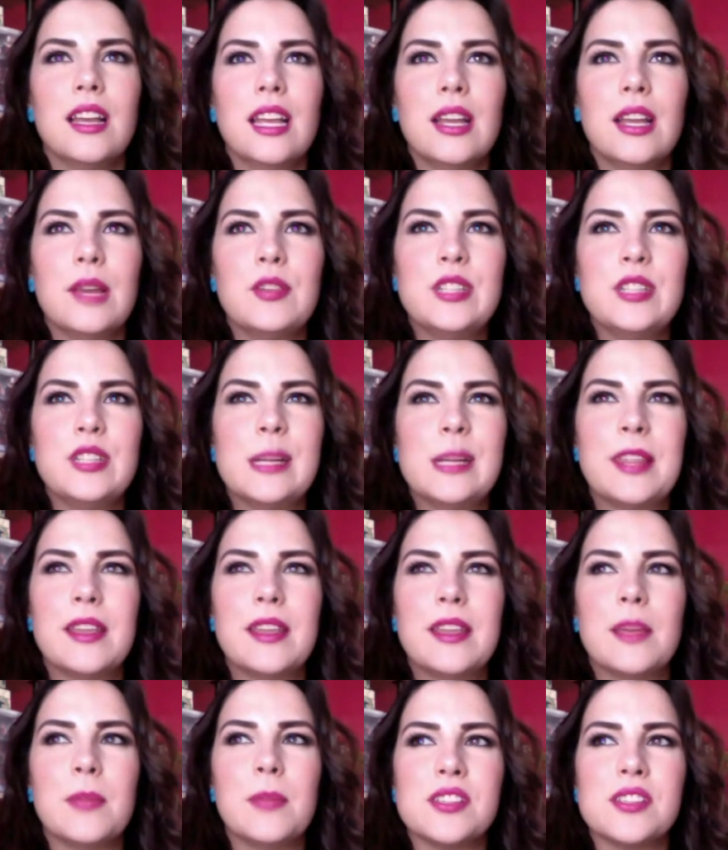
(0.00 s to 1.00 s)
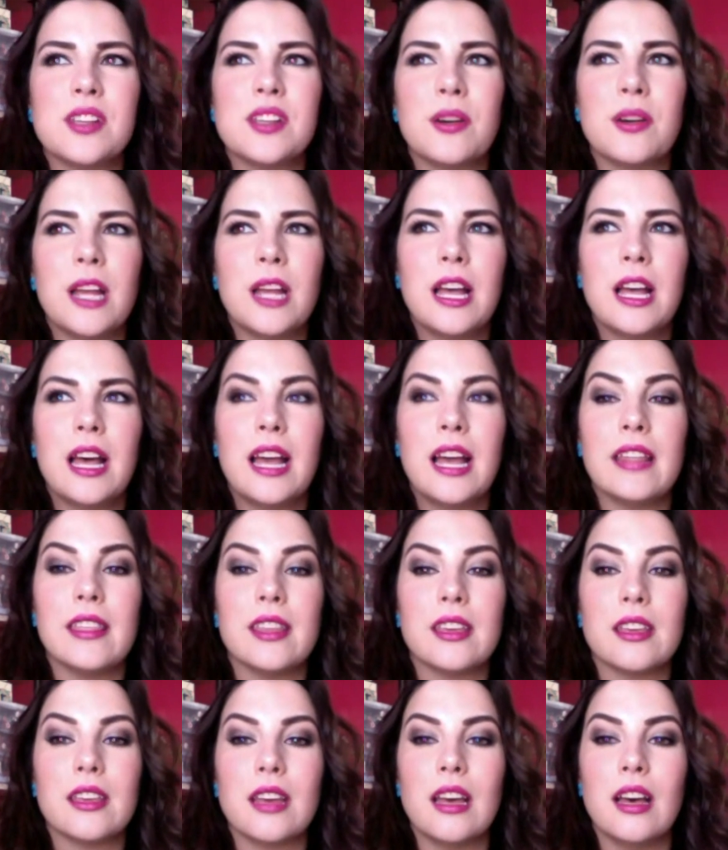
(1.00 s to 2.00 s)
Every time I think of Minnesota, I
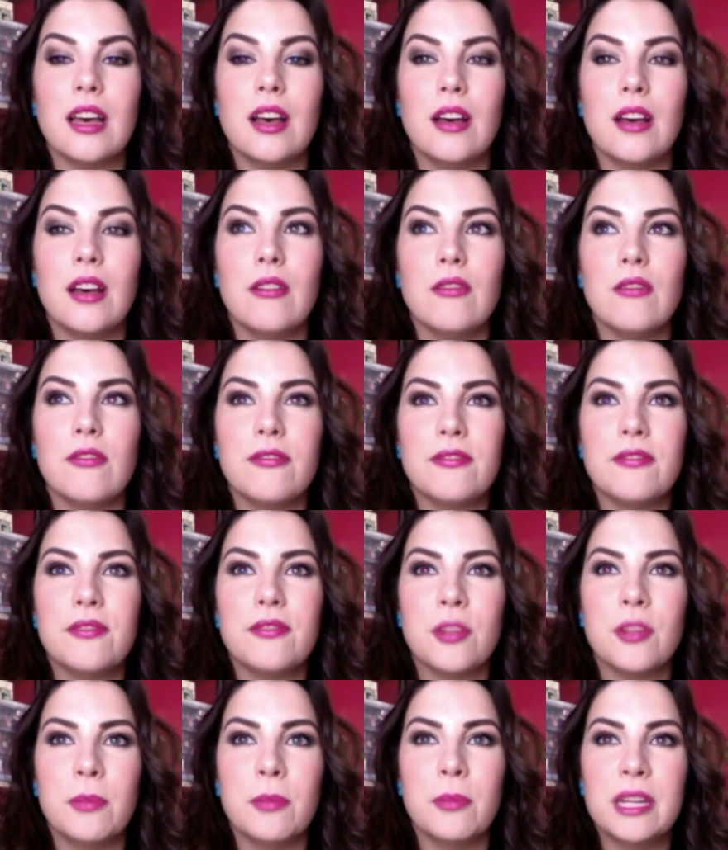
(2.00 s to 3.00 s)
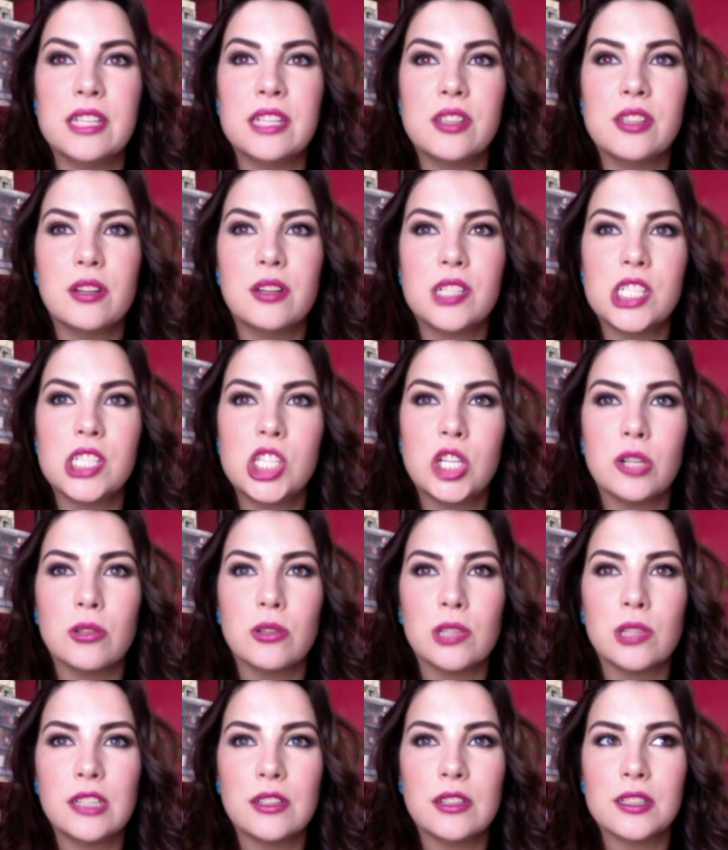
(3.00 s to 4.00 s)
think of the Minnesota
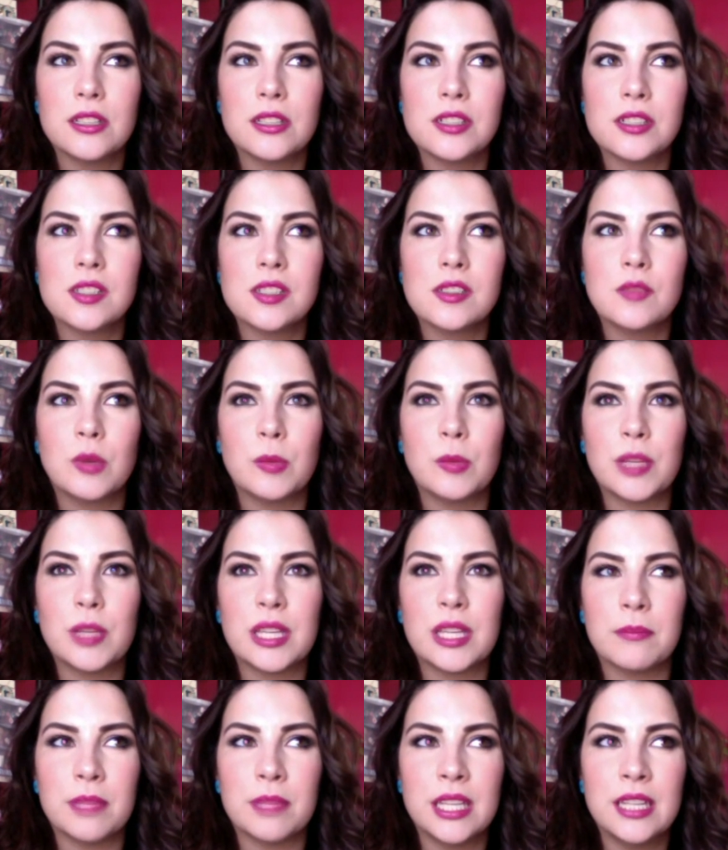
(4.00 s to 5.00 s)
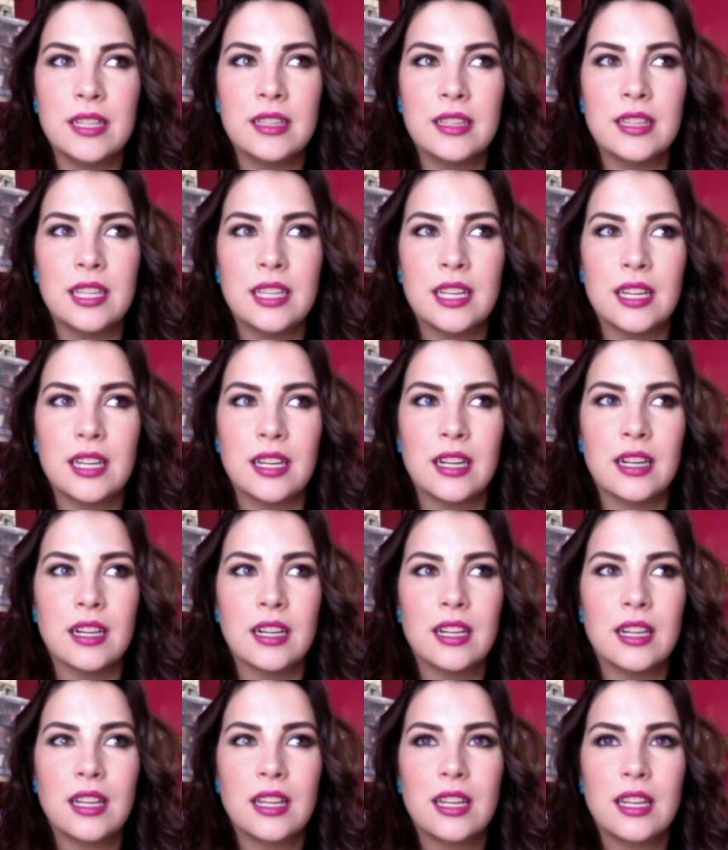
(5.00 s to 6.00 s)
cheerleaders when we competed
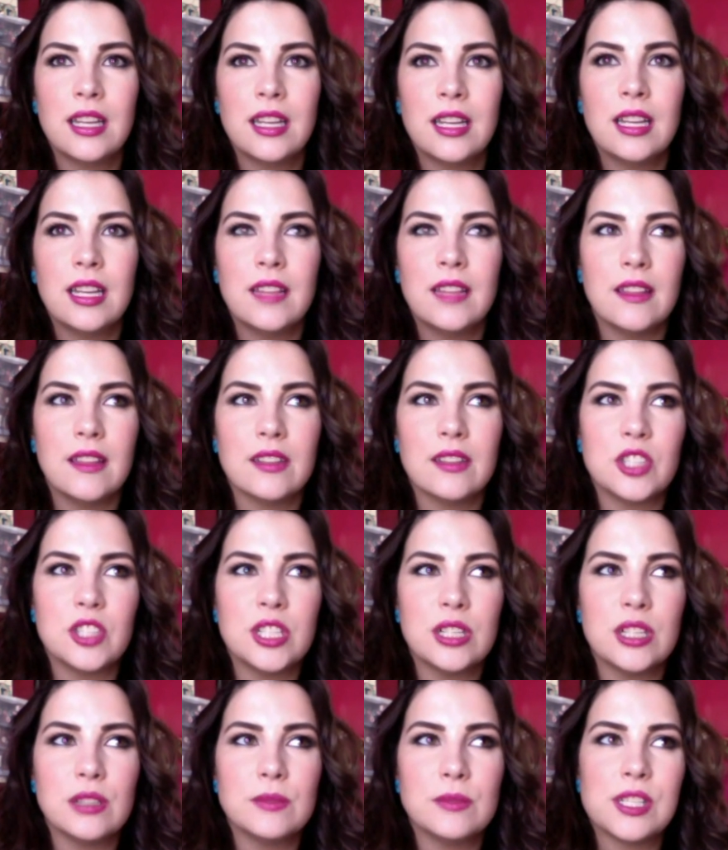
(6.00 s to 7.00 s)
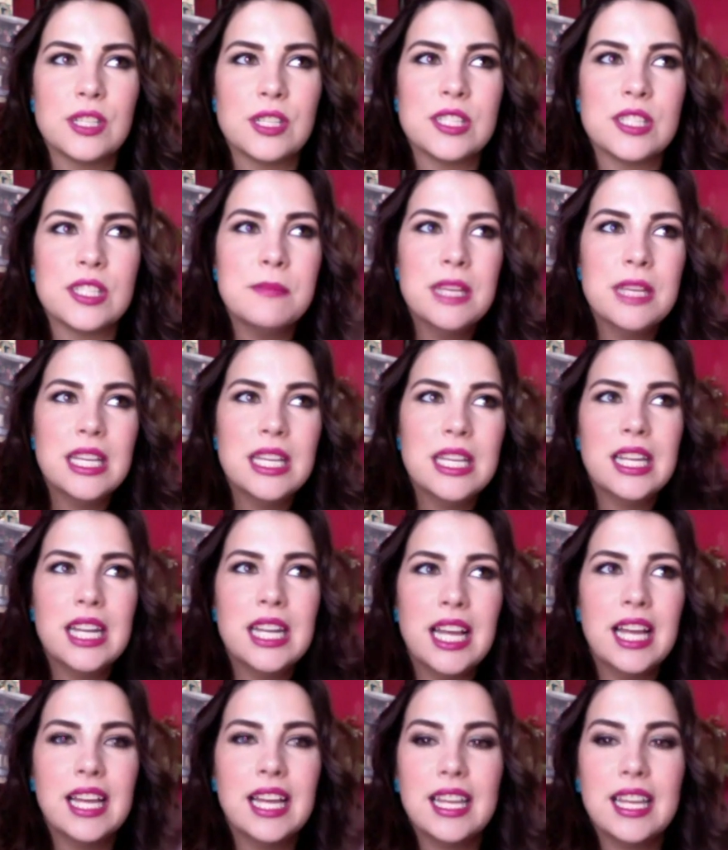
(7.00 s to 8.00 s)
there, and their cheer was
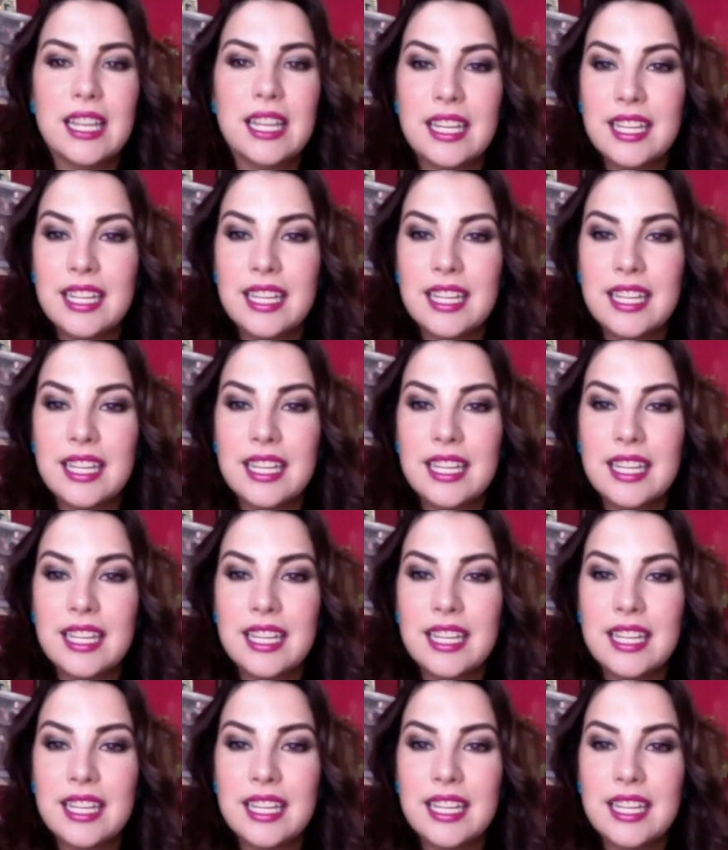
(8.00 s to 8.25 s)
Minnesota